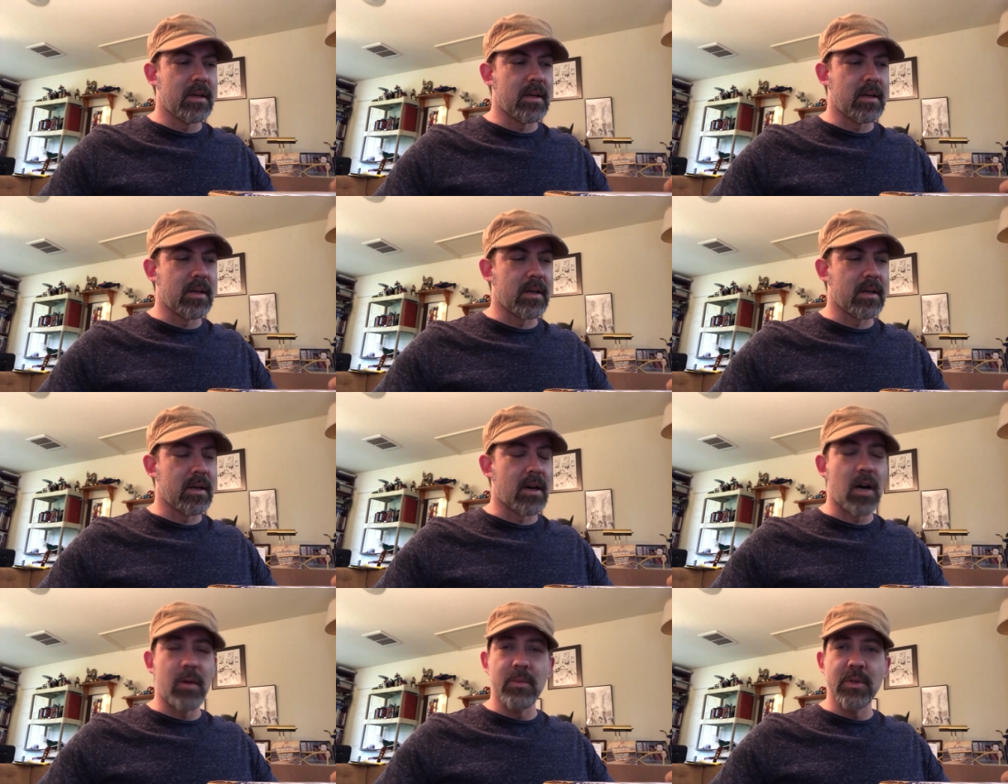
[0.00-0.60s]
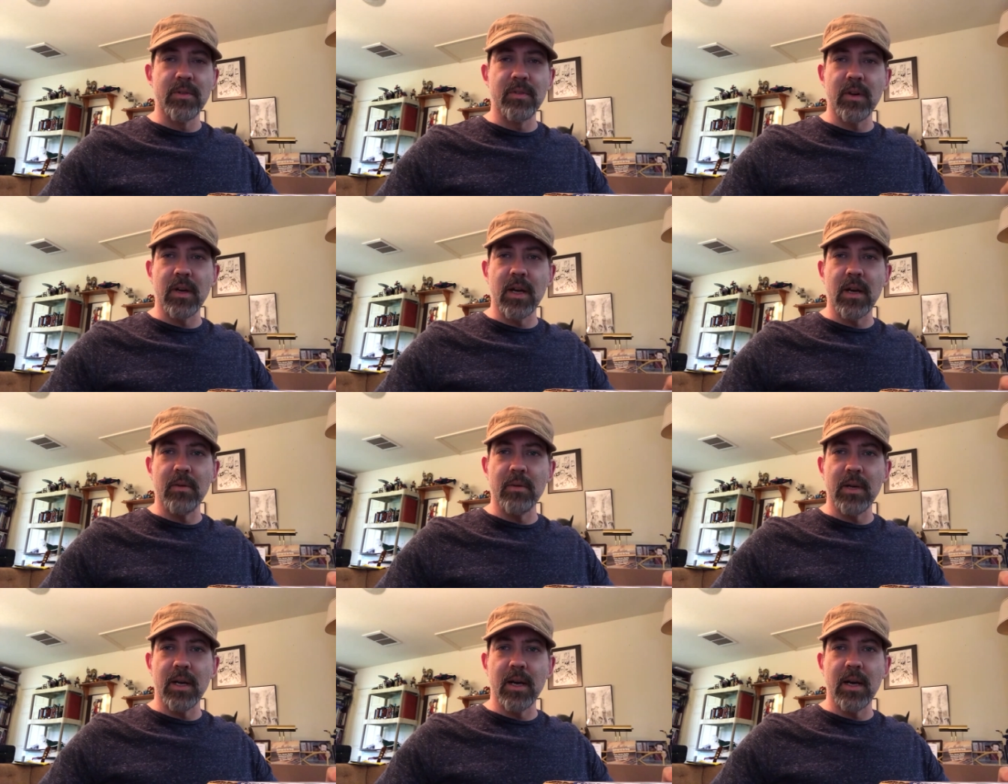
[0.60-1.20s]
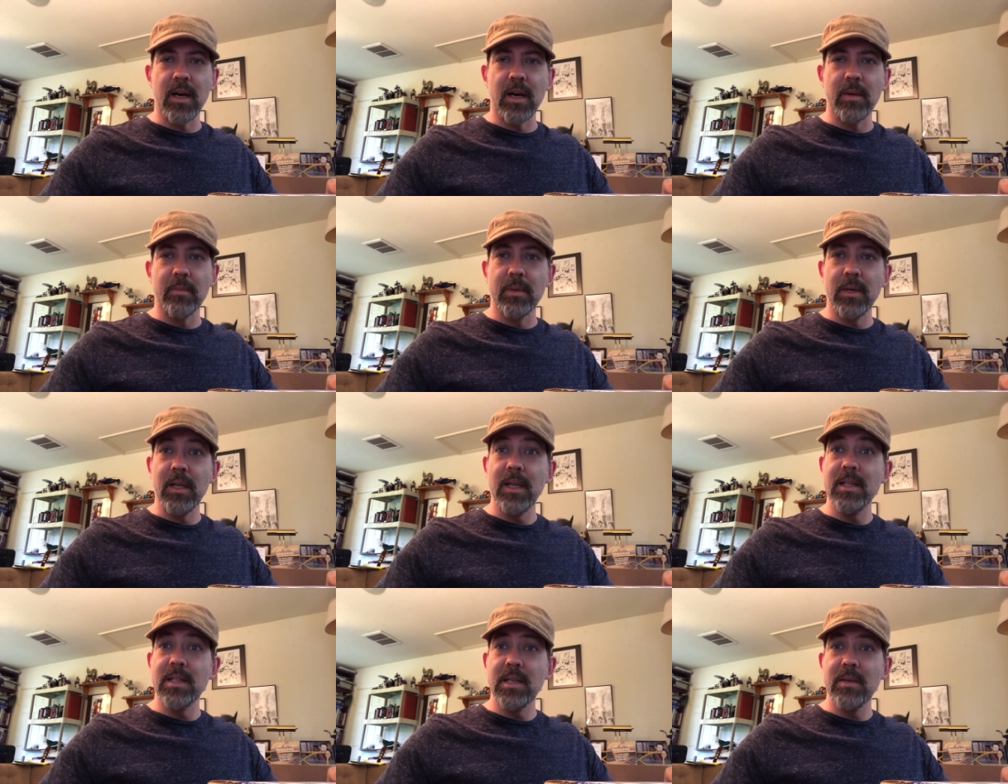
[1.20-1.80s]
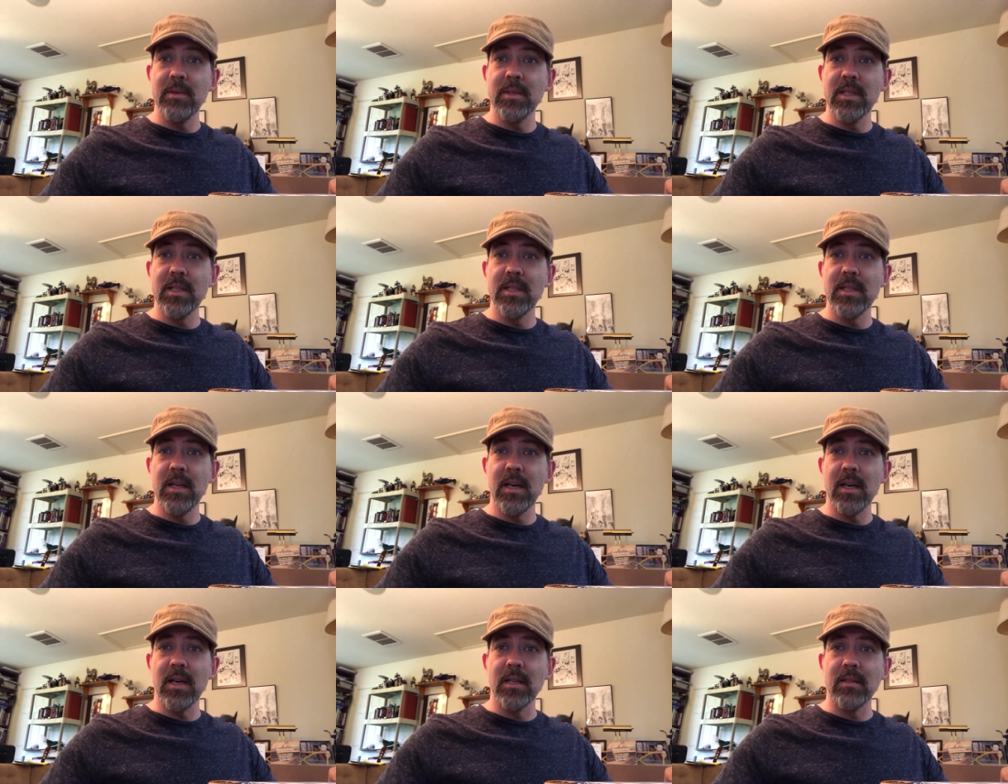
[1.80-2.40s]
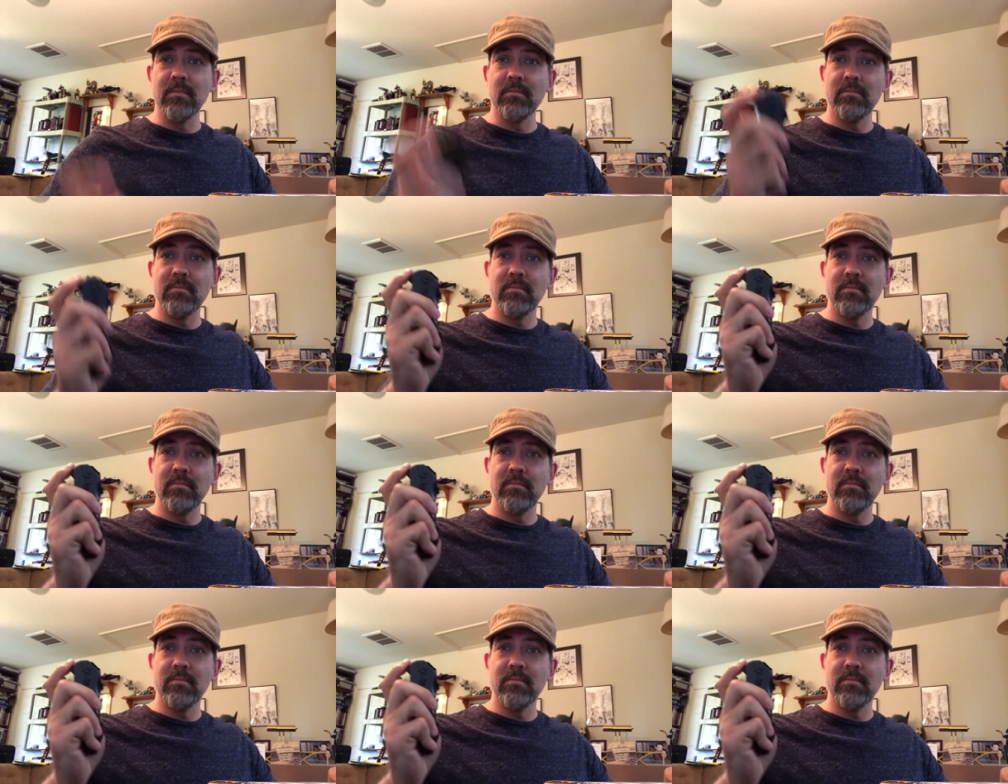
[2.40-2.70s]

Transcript: I almost forgot what I got, but let's see what's inside,